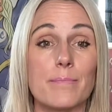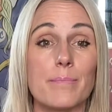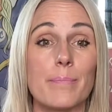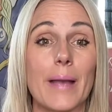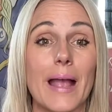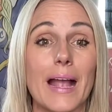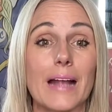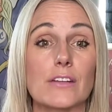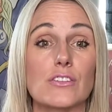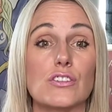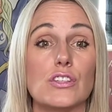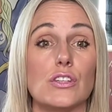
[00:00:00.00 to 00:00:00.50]

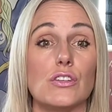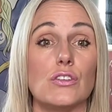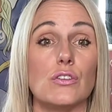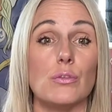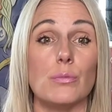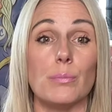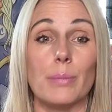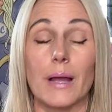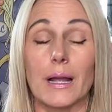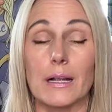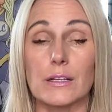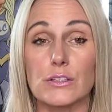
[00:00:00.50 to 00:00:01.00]
back to you,
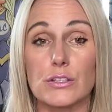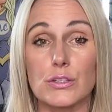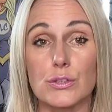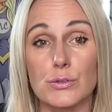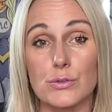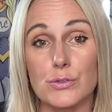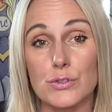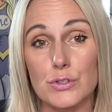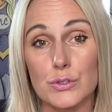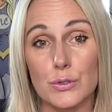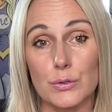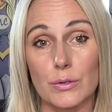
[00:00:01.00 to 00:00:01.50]
back to your
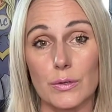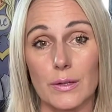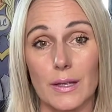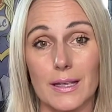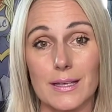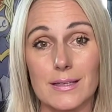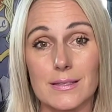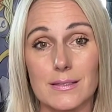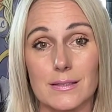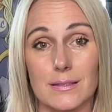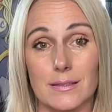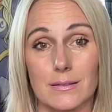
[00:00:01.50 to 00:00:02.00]
soul
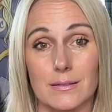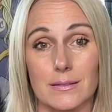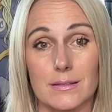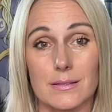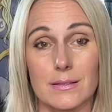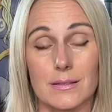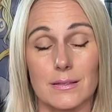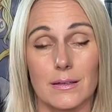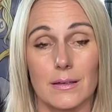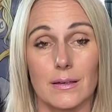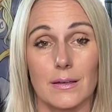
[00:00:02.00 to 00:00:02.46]
essence.